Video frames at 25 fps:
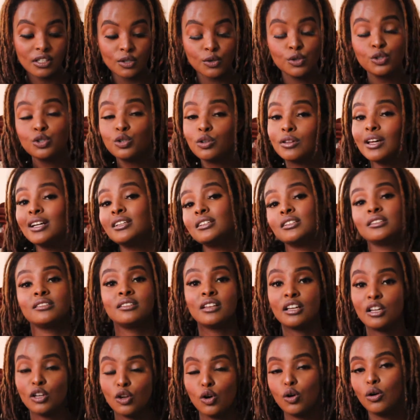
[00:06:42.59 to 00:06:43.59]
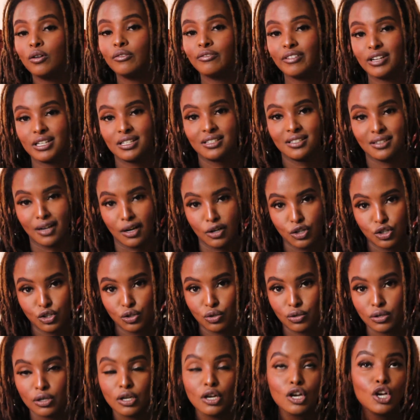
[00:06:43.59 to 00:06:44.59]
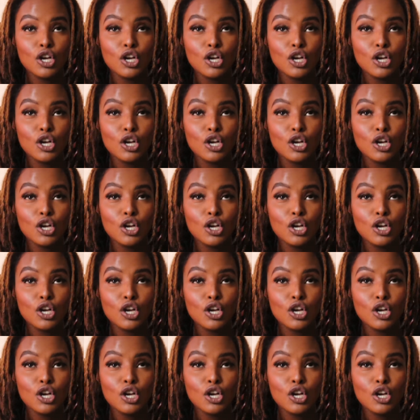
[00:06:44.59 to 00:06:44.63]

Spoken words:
So that is the law of attraction.